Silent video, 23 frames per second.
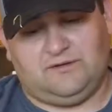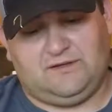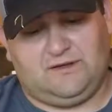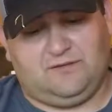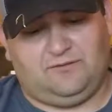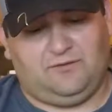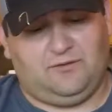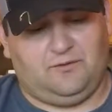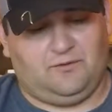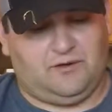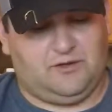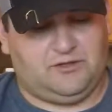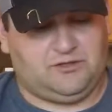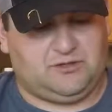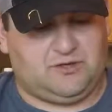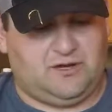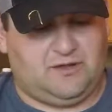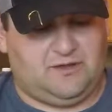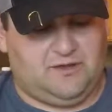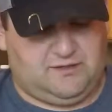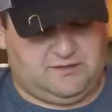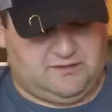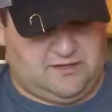Definitely want to
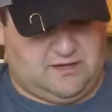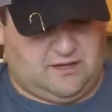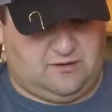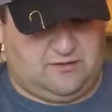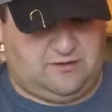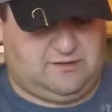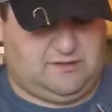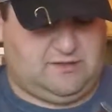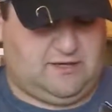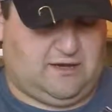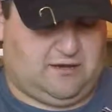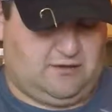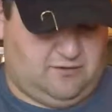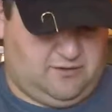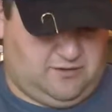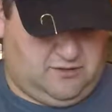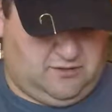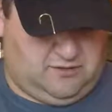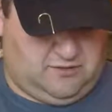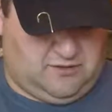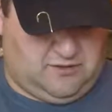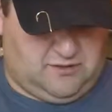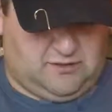try this out and see how we
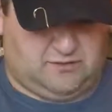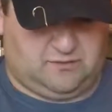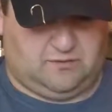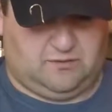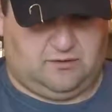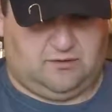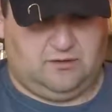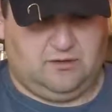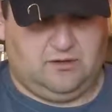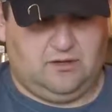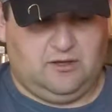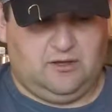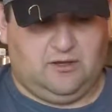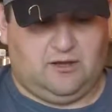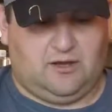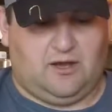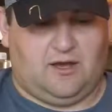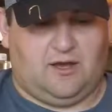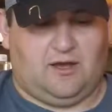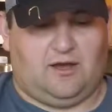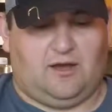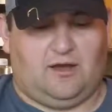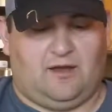do with this one.
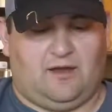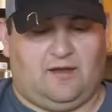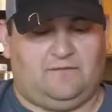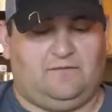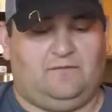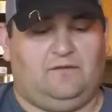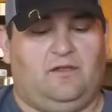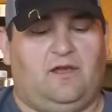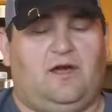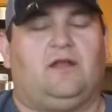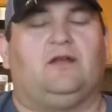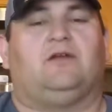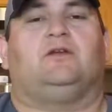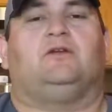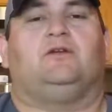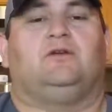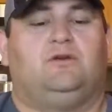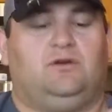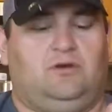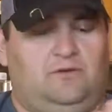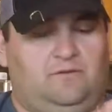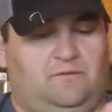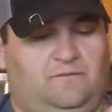I have a lot of
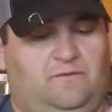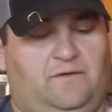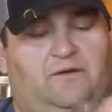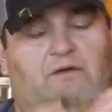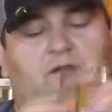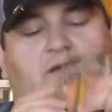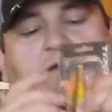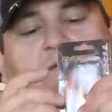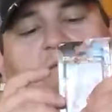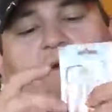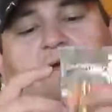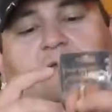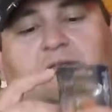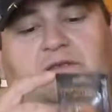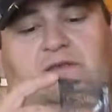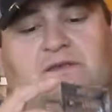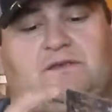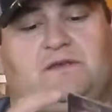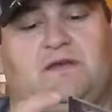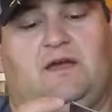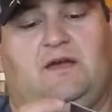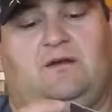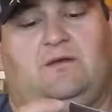good feeling about
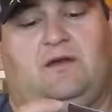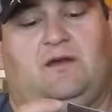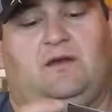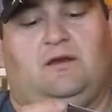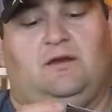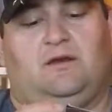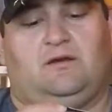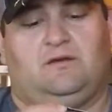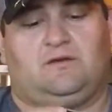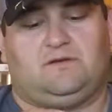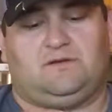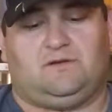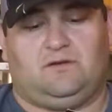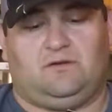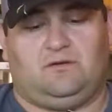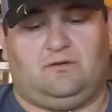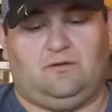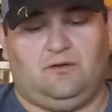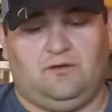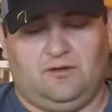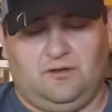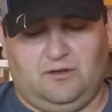this guy right here, so